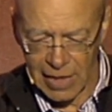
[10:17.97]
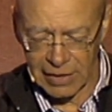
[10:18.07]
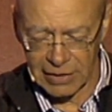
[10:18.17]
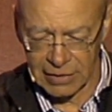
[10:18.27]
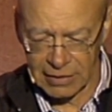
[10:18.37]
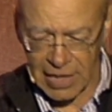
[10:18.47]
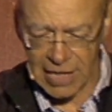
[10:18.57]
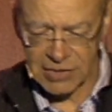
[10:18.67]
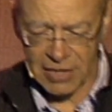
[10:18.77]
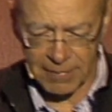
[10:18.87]
and in
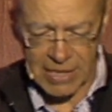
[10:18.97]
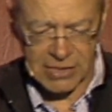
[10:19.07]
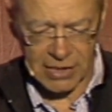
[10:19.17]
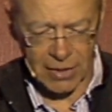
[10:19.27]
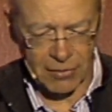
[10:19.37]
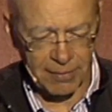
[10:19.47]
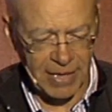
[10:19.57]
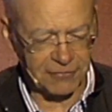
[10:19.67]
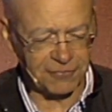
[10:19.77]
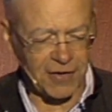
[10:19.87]
Aztec Mexico,
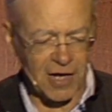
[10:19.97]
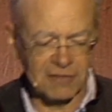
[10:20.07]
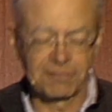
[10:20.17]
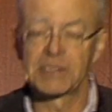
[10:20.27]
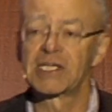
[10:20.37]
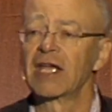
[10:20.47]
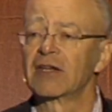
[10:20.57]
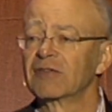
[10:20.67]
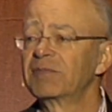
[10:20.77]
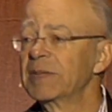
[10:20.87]
about
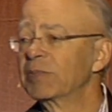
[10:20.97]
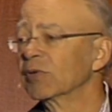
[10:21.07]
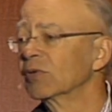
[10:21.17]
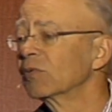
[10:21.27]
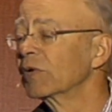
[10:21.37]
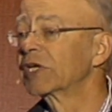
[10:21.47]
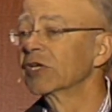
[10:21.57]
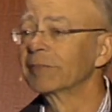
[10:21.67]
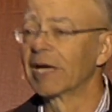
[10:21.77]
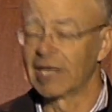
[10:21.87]
5% of people were
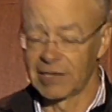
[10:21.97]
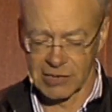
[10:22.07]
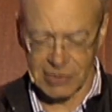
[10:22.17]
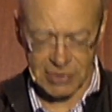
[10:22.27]
killed by others,